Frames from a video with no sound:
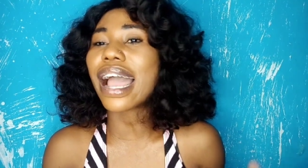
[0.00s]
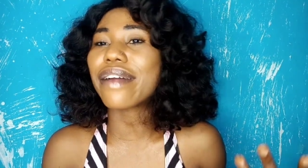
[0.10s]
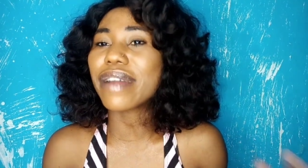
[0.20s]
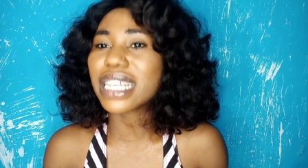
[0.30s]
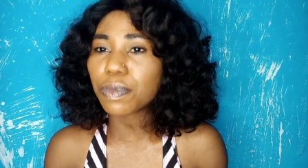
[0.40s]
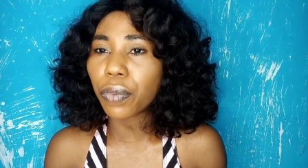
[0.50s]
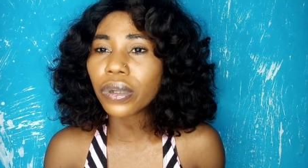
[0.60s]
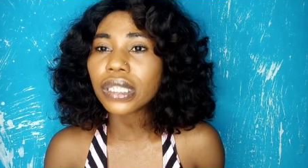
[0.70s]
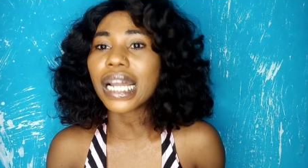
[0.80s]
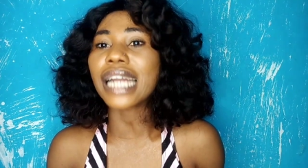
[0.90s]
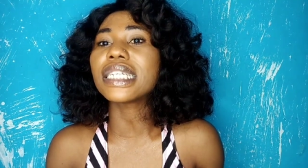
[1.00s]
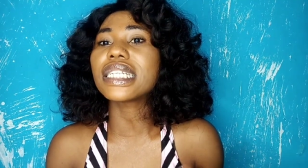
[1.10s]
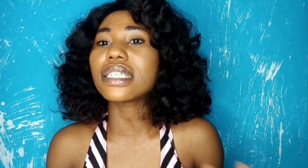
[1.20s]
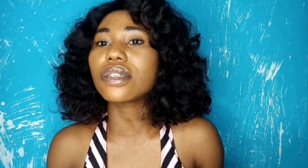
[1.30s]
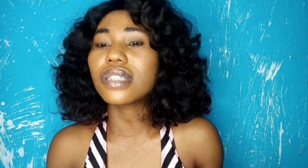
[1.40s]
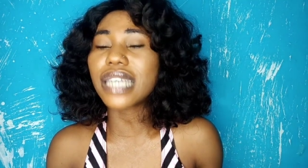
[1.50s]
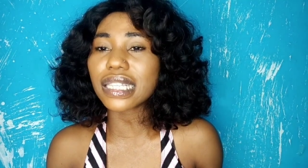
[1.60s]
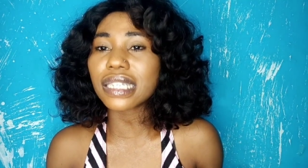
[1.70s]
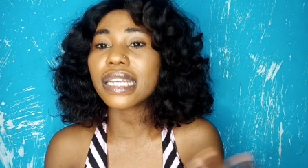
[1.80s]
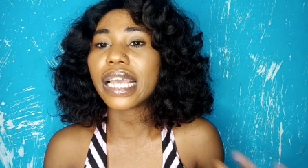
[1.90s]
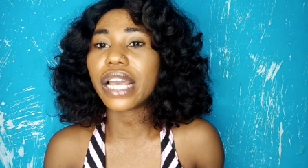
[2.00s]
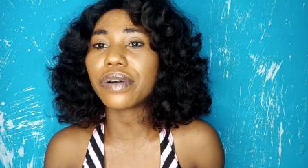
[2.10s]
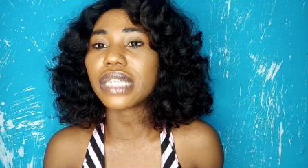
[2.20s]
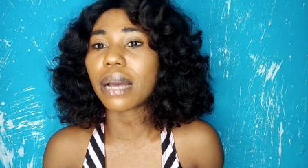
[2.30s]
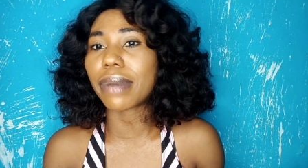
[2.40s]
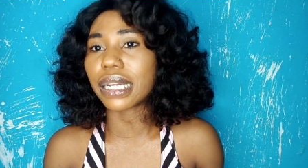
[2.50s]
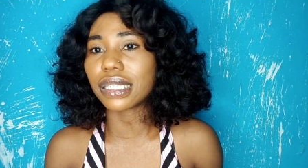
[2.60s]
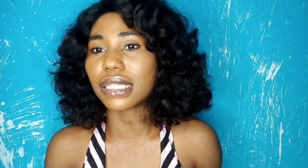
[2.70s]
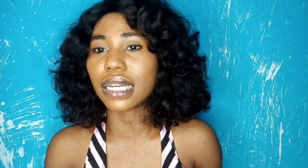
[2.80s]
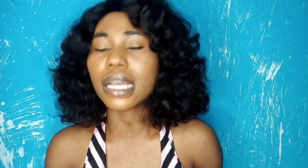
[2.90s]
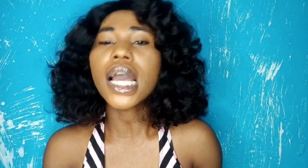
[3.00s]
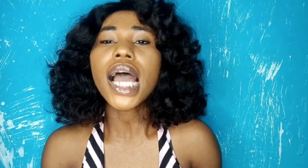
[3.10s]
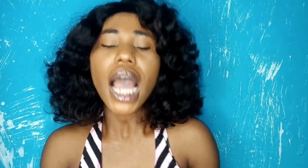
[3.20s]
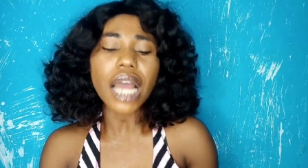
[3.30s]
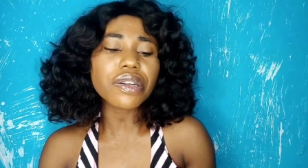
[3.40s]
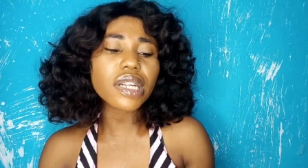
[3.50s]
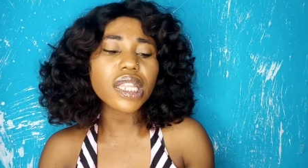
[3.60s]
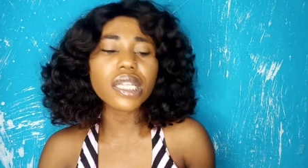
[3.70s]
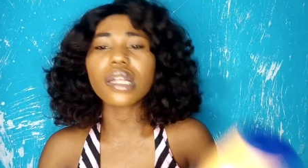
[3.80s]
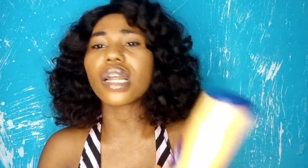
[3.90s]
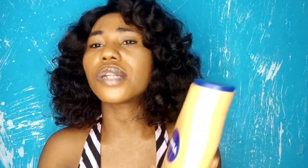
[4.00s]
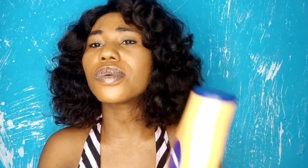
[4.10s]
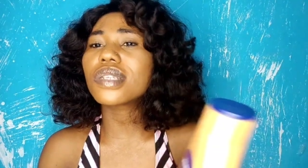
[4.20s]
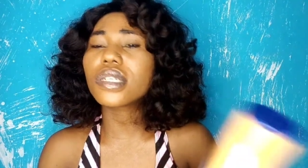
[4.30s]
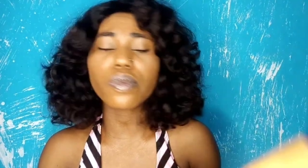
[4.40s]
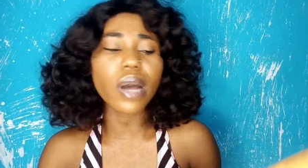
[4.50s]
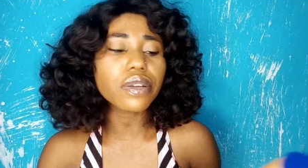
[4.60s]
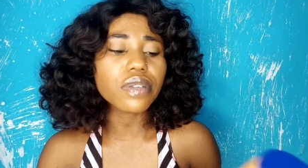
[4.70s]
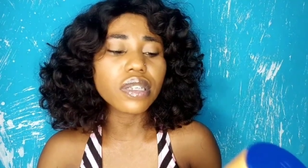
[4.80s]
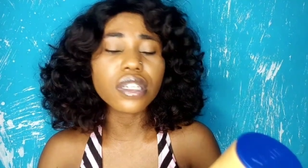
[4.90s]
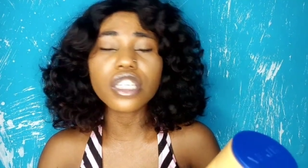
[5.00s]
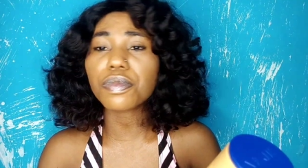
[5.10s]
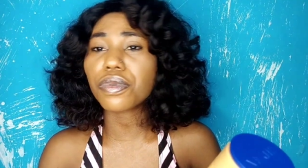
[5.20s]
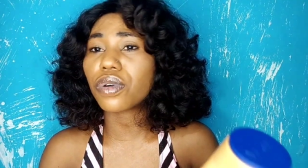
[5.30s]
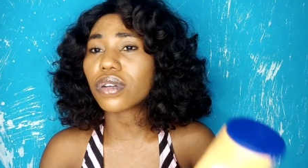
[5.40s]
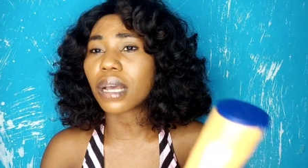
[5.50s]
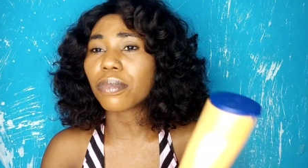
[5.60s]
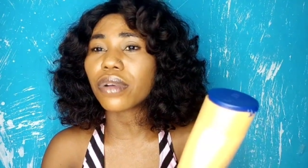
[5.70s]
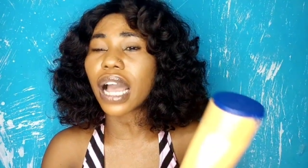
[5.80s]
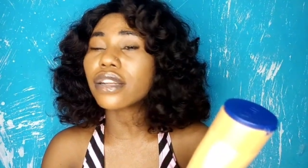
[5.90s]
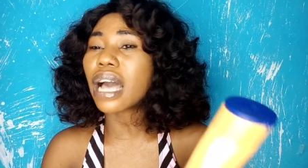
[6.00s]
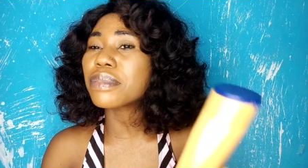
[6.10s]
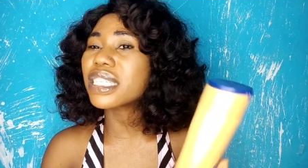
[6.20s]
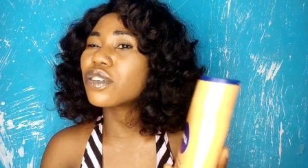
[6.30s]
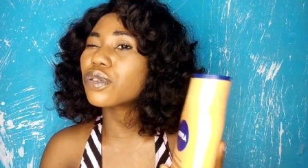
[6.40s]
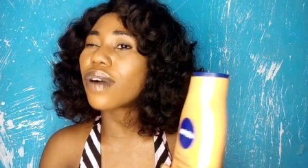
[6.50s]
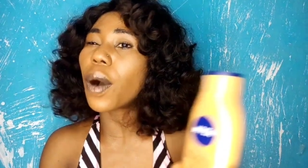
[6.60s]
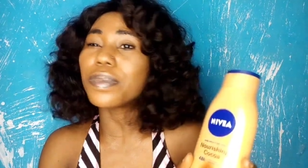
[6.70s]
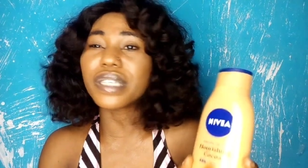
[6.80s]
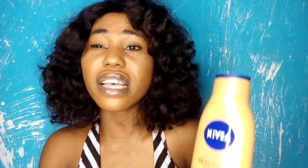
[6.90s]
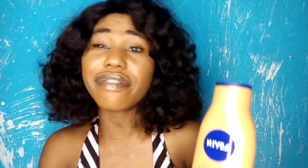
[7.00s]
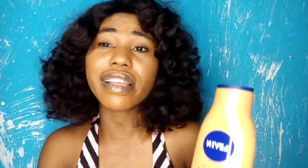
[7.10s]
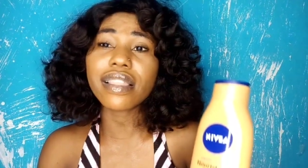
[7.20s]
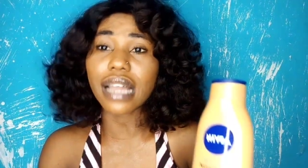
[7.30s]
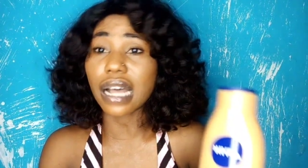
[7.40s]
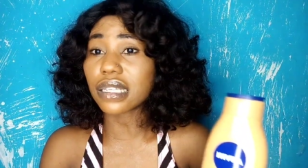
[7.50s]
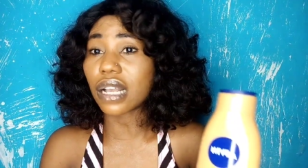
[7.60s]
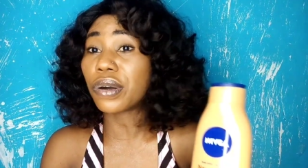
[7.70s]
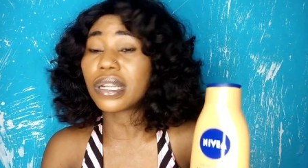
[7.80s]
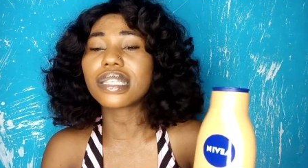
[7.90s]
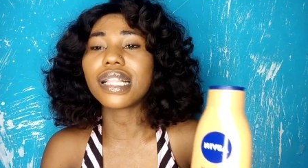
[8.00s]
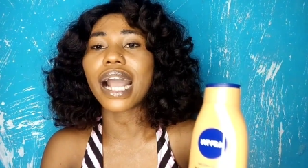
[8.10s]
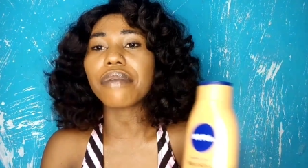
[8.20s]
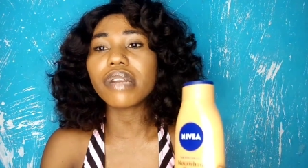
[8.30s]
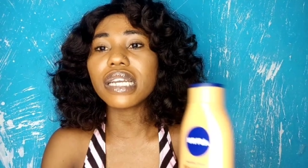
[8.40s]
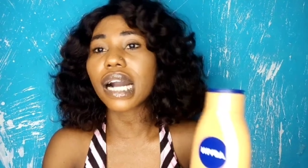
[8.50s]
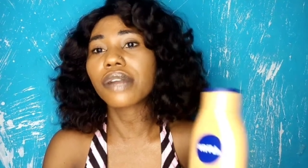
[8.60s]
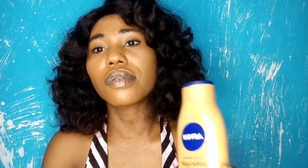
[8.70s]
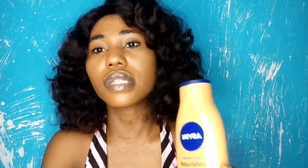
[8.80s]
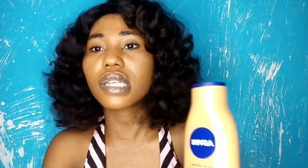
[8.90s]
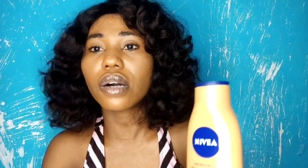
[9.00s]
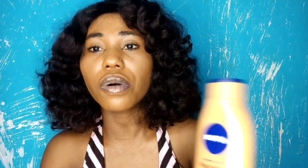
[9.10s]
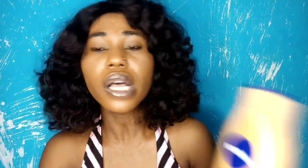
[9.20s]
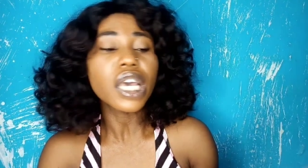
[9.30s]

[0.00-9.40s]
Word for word: responding and it is getting healthier by the day. Another thing that I noticed while using this product, I'm still observing that, honestly, I really cannot tell